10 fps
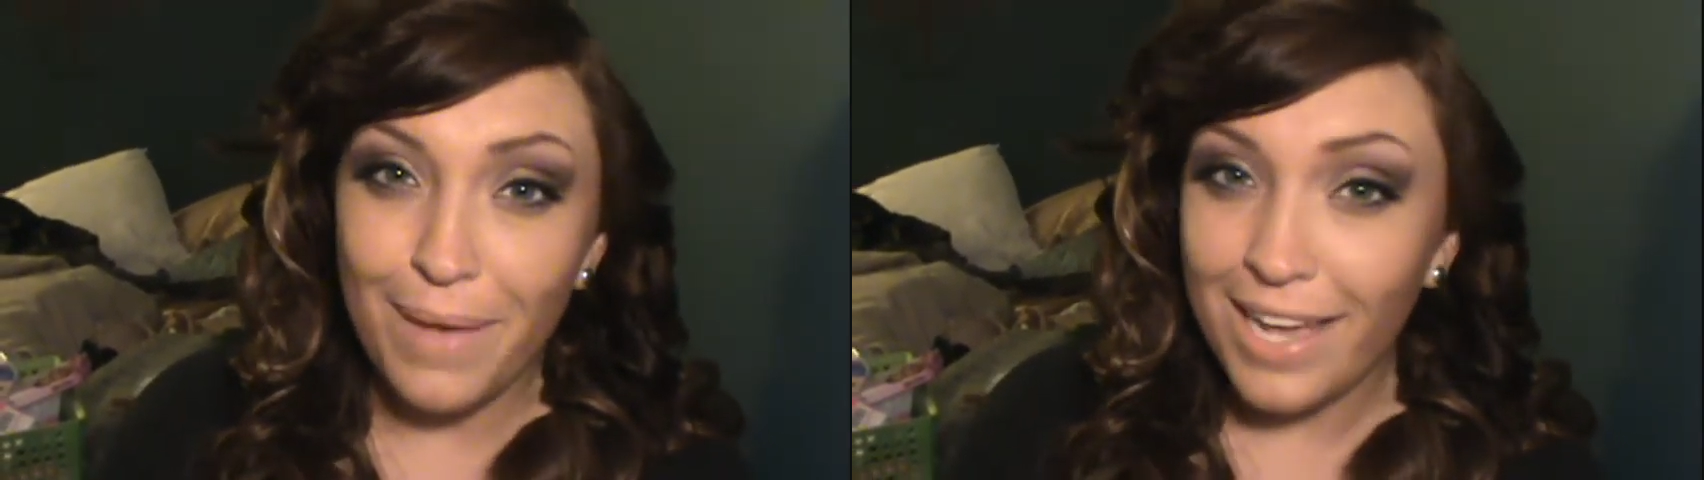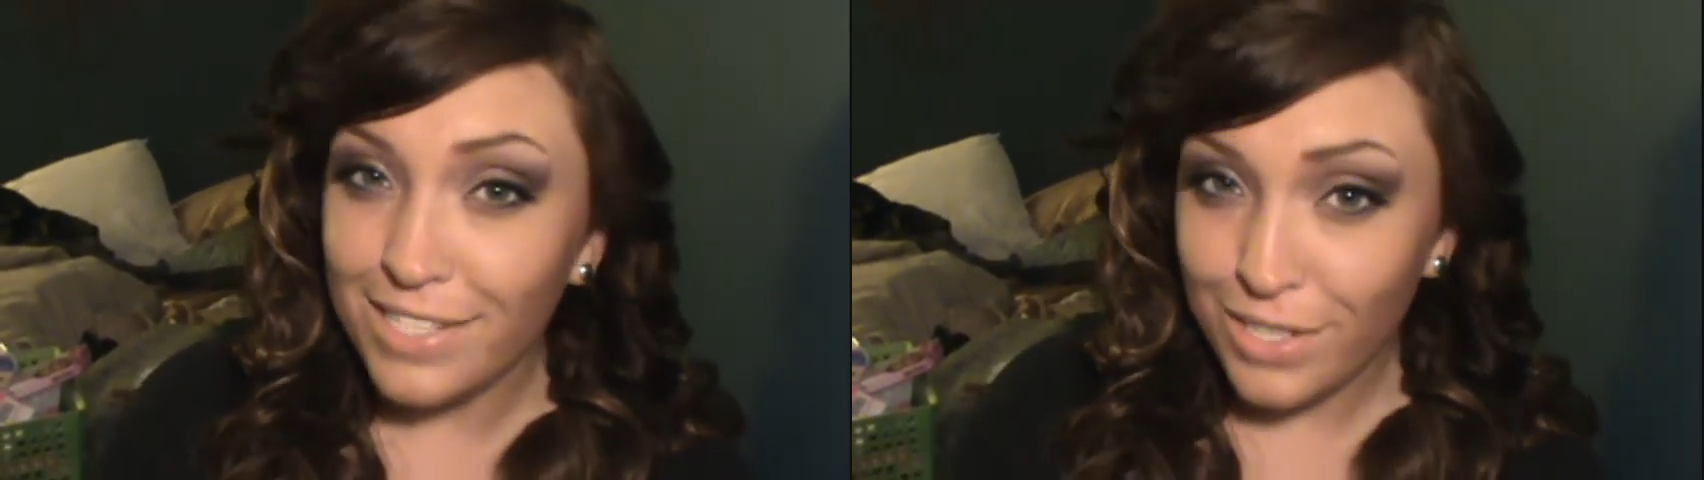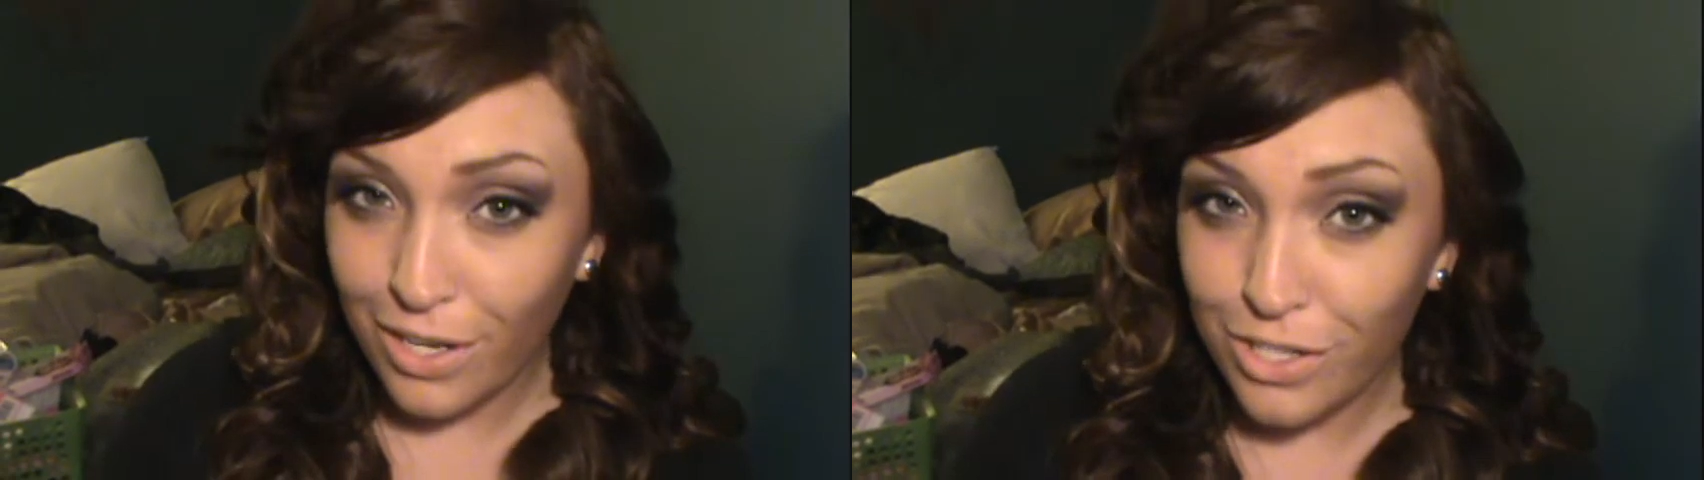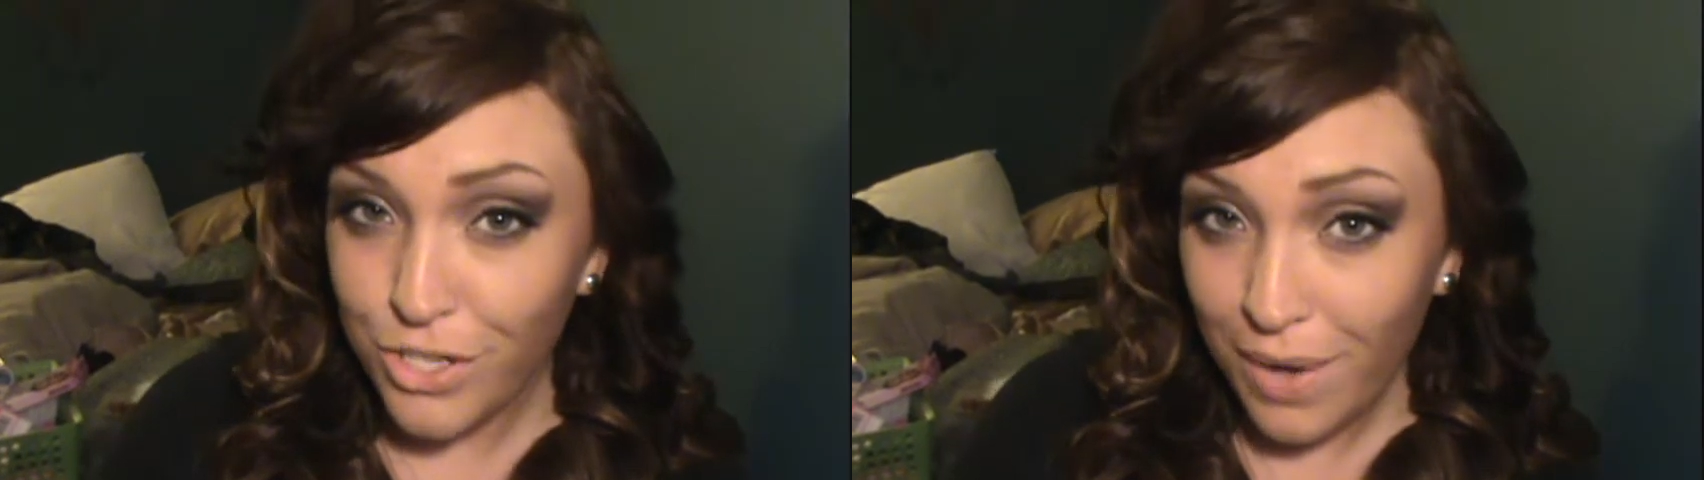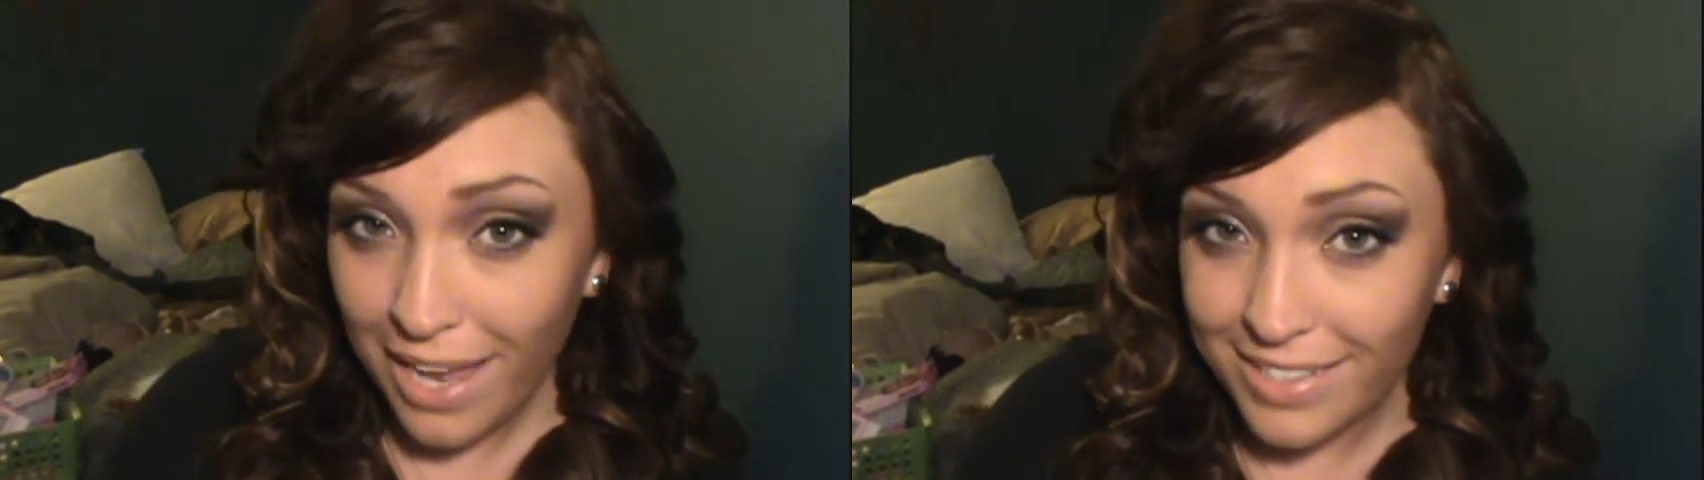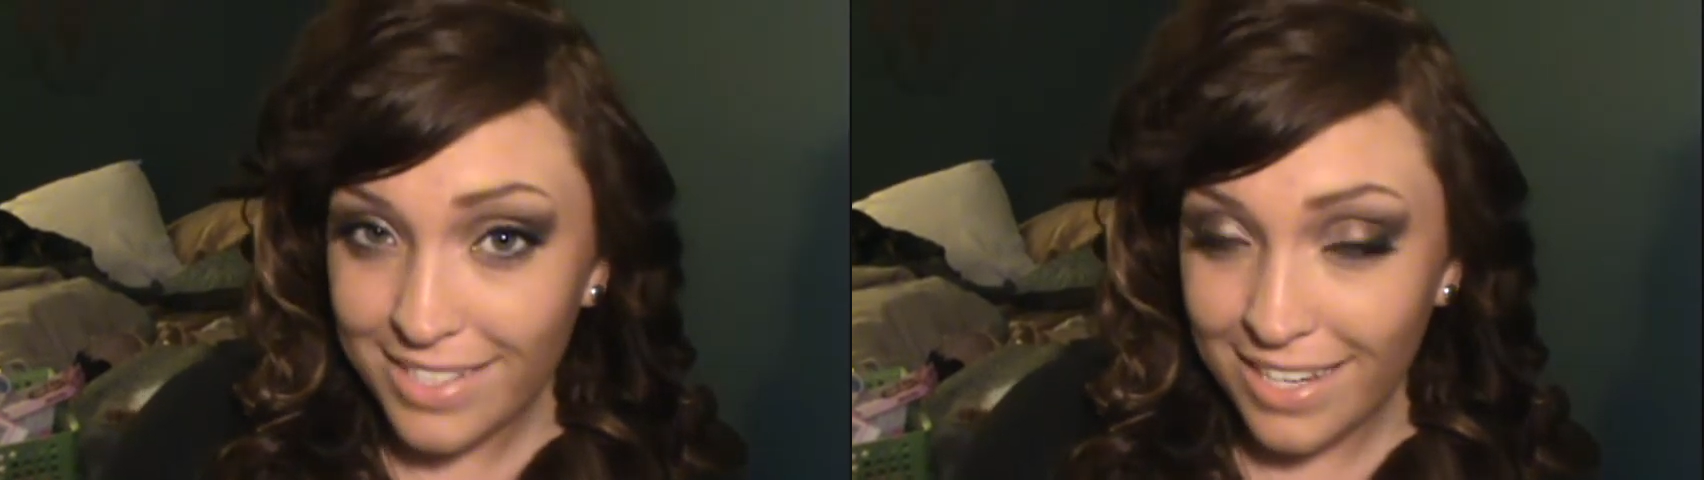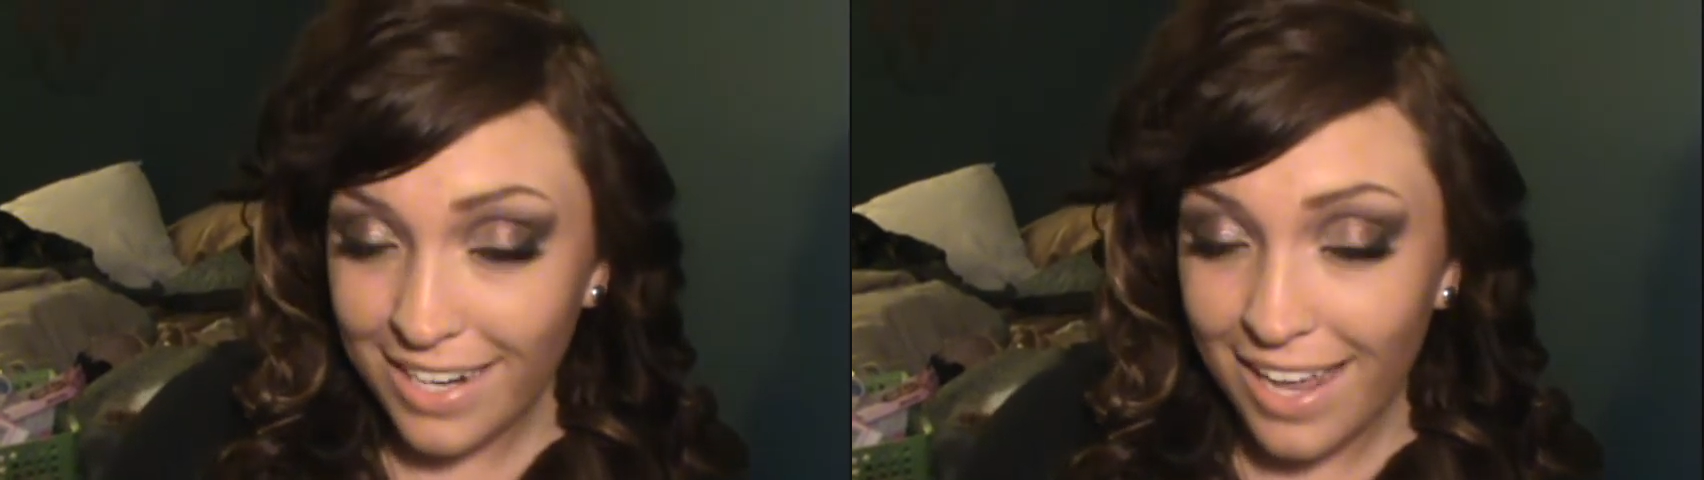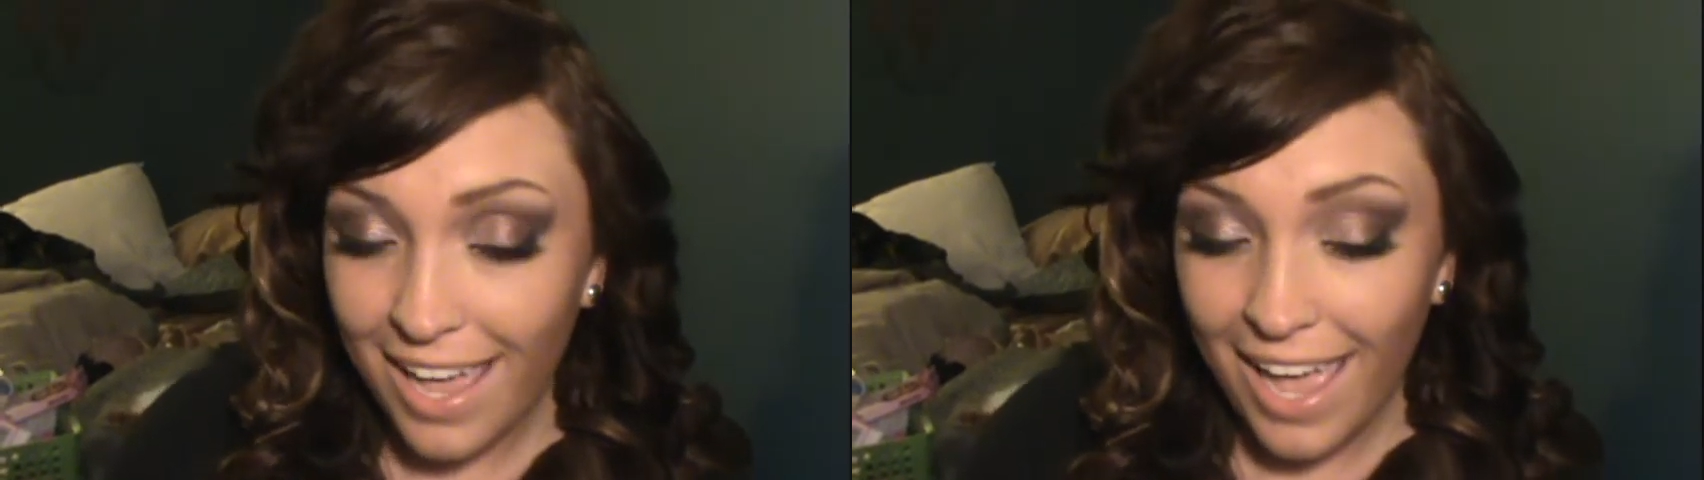by Scarlet Hansen